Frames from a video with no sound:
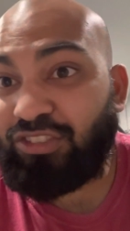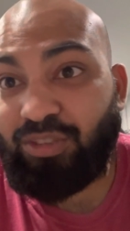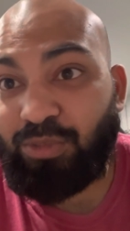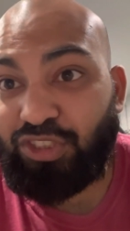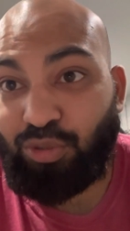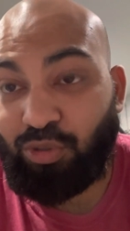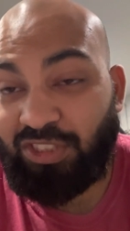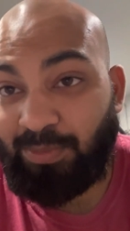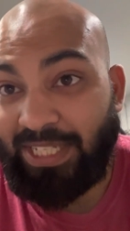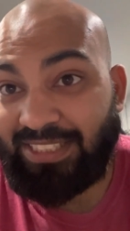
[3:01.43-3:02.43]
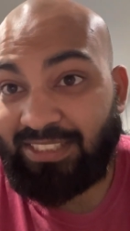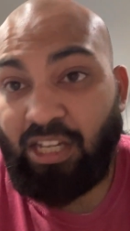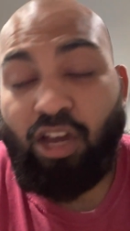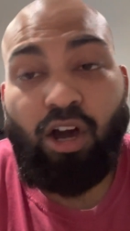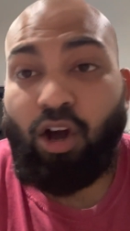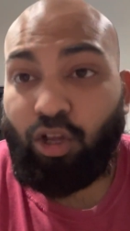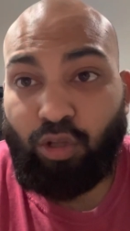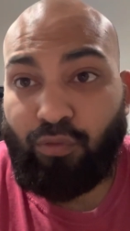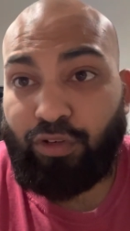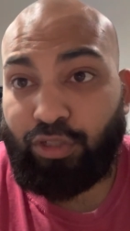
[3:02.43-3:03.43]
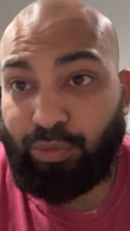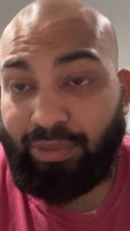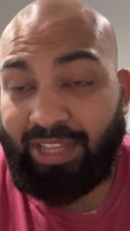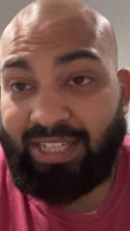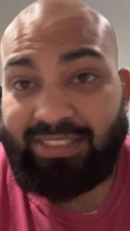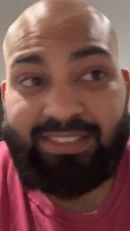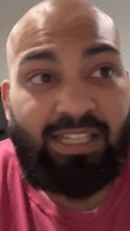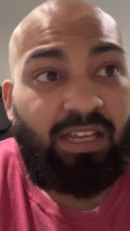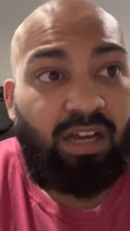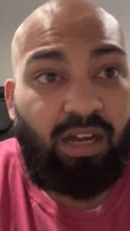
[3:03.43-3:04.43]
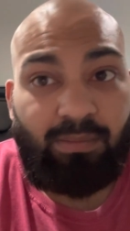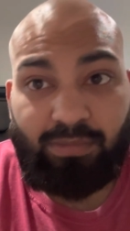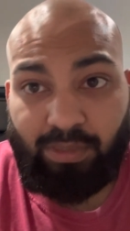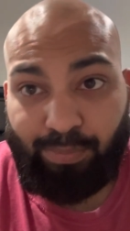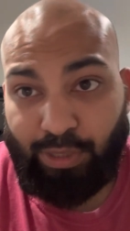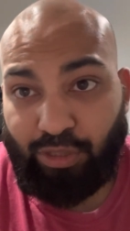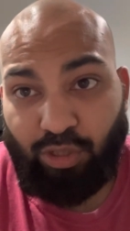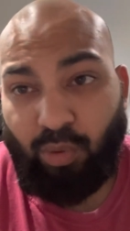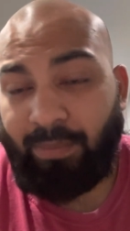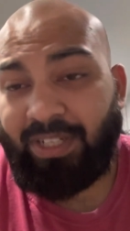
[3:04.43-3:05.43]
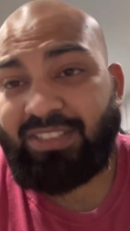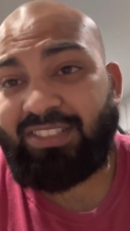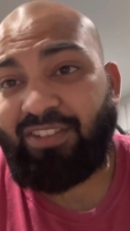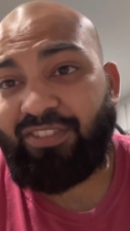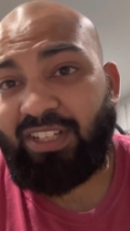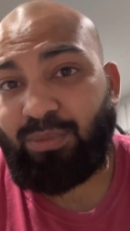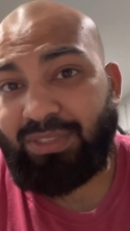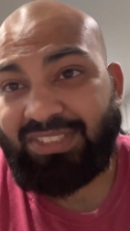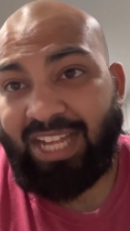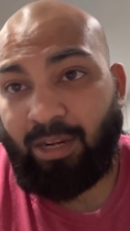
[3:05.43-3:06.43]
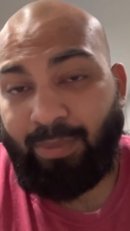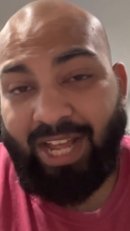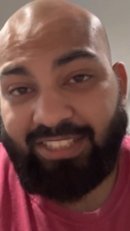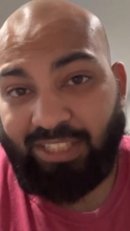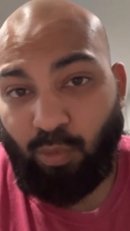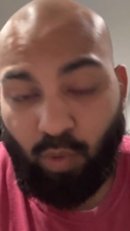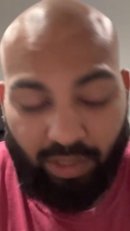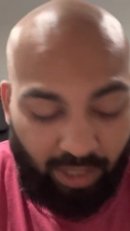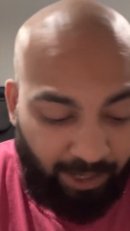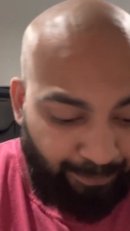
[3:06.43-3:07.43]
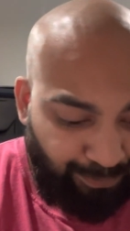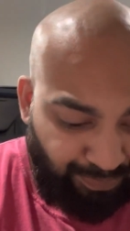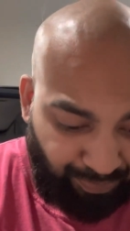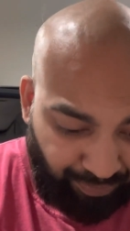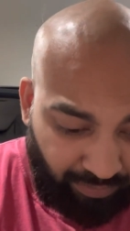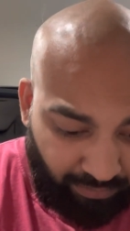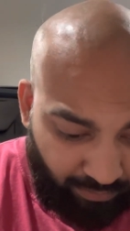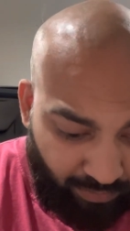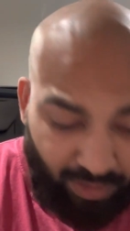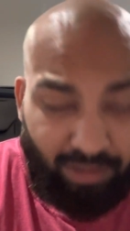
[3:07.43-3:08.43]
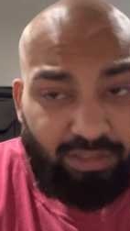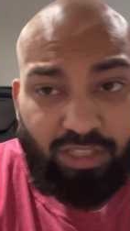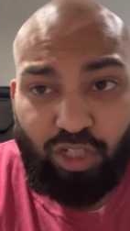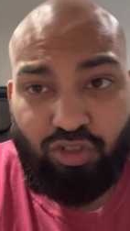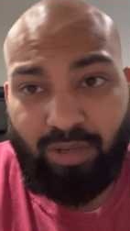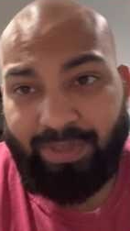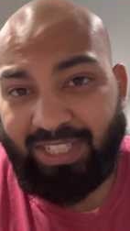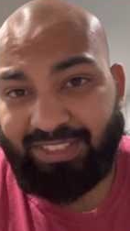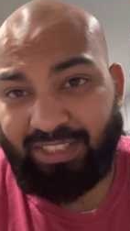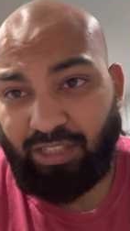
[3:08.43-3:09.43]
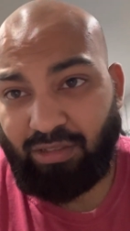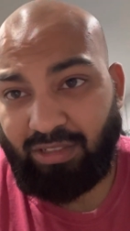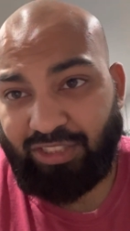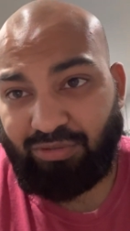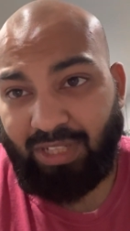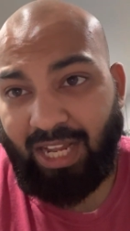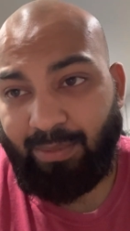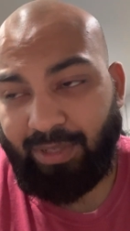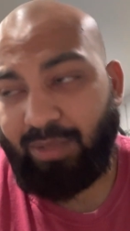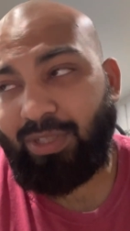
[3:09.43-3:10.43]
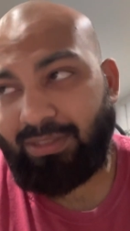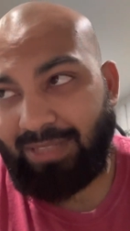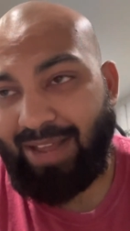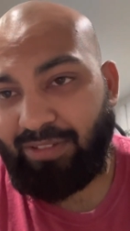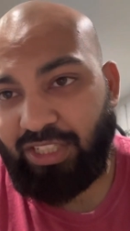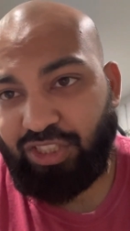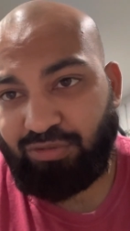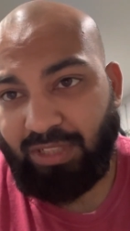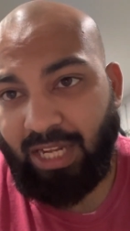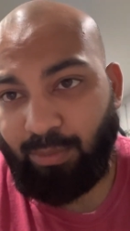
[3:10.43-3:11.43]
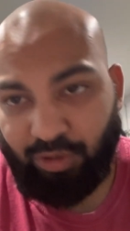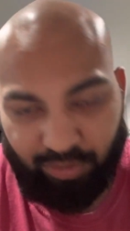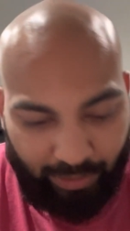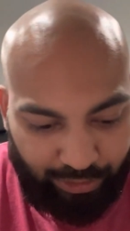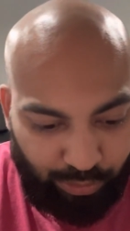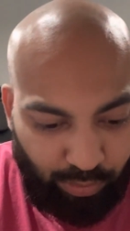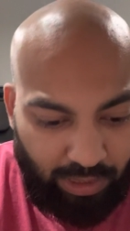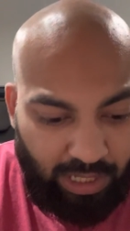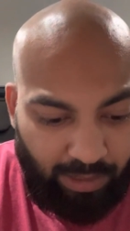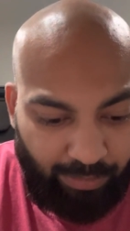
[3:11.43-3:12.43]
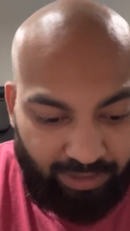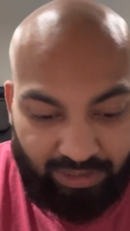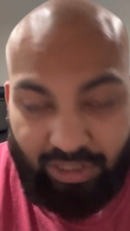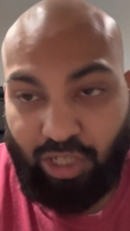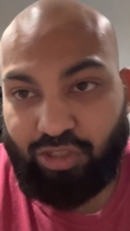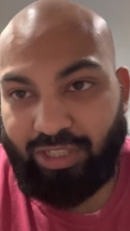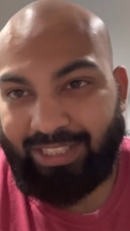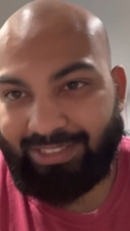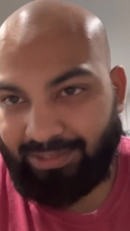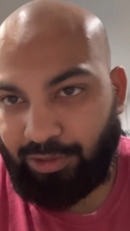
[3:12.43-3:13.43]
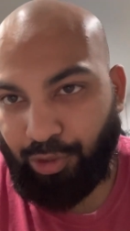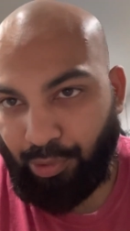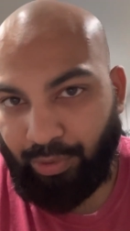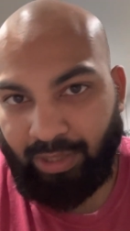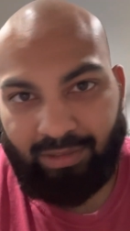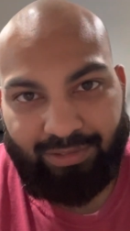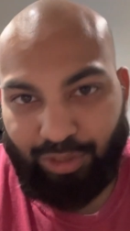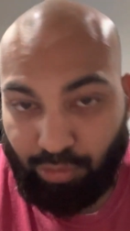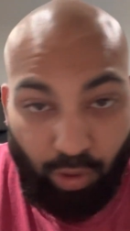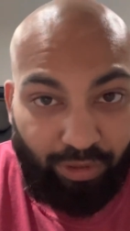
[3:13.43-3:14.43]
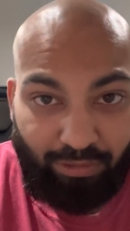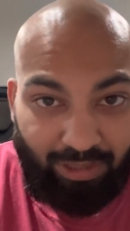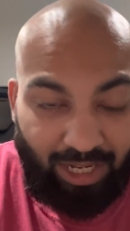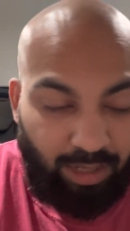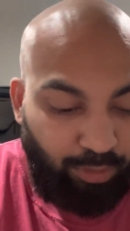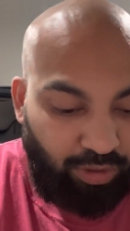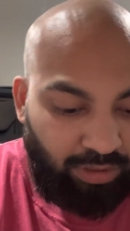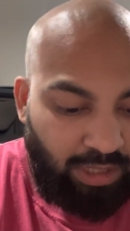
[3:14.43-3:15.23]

so much storage space all over to do things, um, to put your equipment and stuff in with the saddlebags and whatnot. Tundra because of the its reliability. Well, Avalanche is reliable as well too, but the Tundra, it's Toyota. You know they're reliable.